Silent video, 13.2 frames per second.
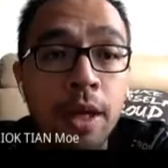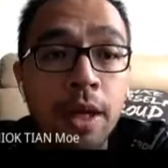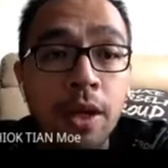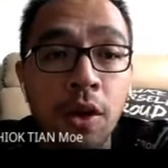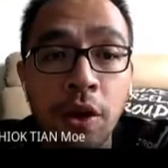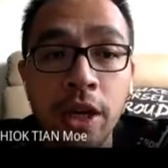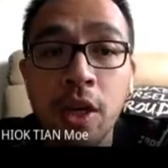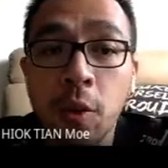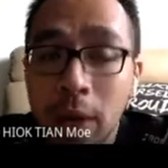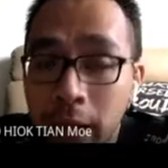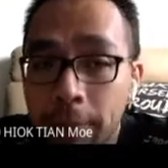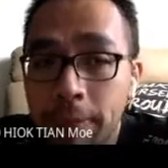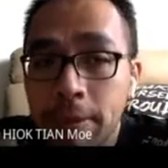Okay,
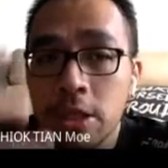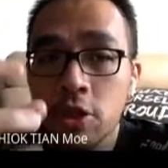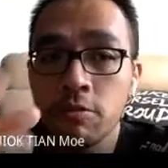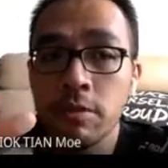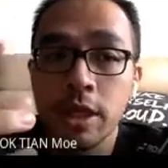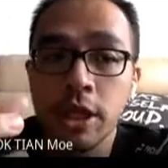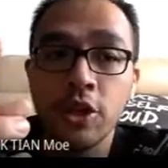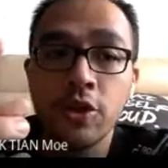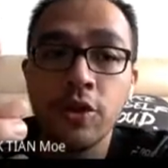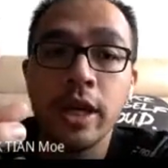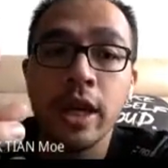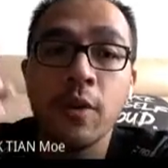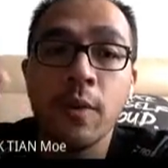what happens to
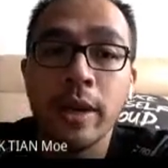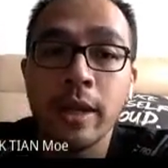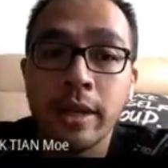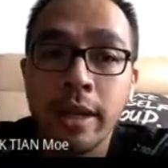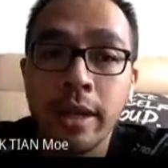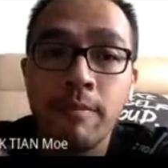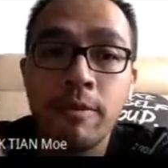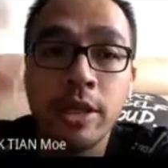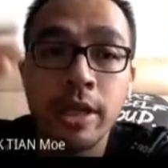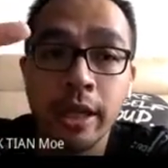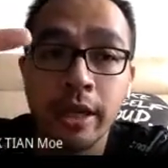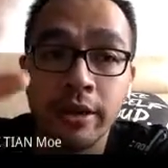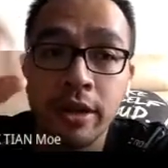mercury when the temperature
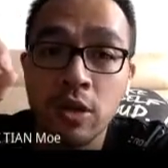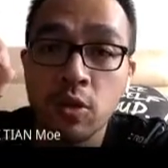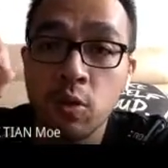increases?